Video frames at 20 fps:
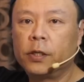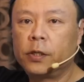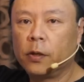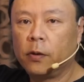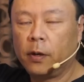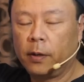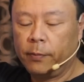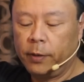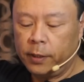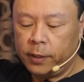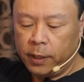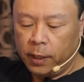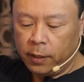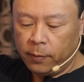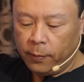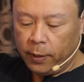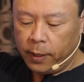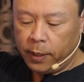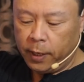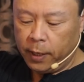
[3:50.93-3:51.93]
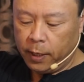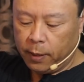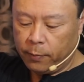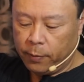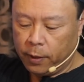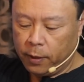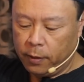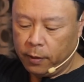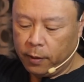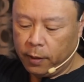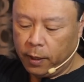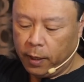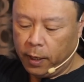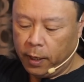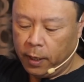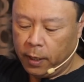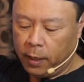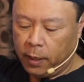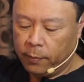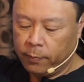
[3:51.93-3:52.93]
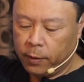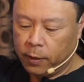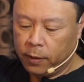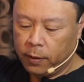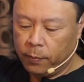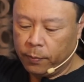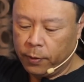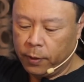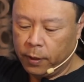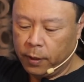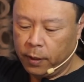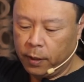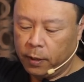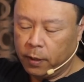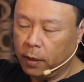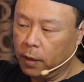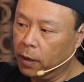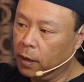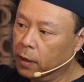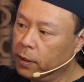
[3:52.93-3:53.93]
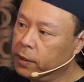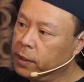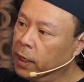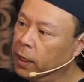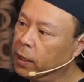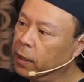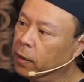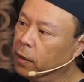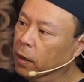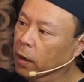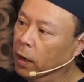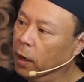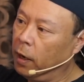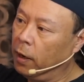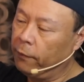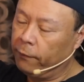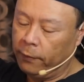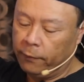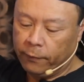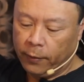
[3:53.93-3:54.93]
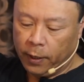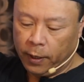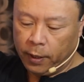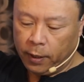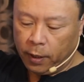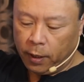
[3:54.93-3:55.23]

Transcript: So I'm going to take my camera and I'm going to put it, take it off of I